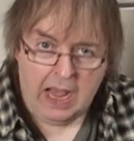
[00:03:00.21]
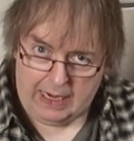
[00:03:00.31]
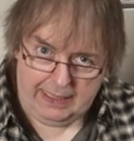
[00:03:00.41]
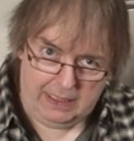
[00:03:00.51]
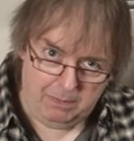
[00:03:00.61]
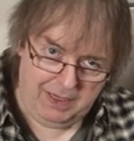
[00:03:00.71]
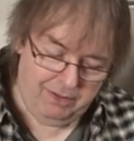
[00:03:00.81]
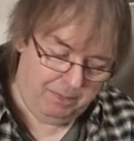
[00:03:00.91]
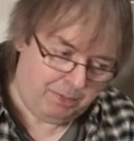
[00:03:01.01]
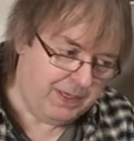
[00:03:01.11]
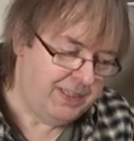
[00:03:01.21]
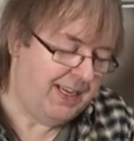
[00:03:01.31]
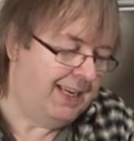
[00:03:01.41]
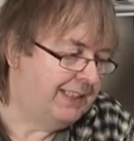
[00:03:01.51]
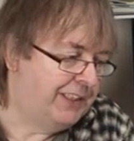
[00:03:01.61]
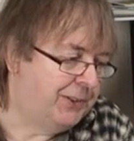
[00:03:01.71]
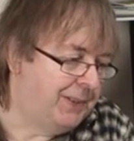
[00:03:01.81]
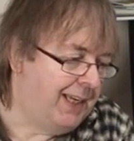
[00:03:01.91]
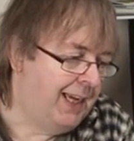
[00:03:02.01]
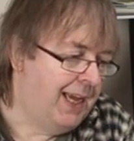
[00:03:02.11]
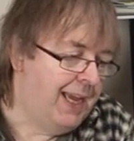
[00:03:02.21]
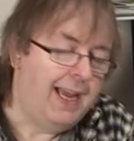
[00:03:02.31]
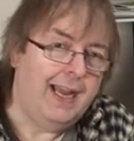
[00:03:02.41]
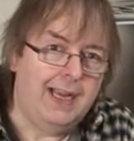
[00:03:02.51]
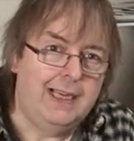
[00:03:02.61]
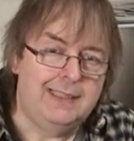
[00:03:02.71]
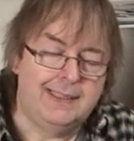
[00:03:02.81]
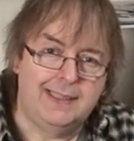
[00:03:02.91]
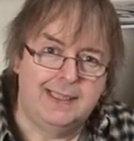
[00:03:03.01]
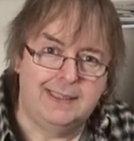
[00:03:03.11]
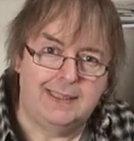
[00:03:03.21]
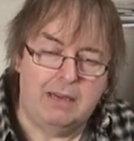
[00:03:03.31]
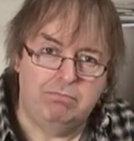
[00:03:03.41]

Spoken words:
A little bit of printer history is that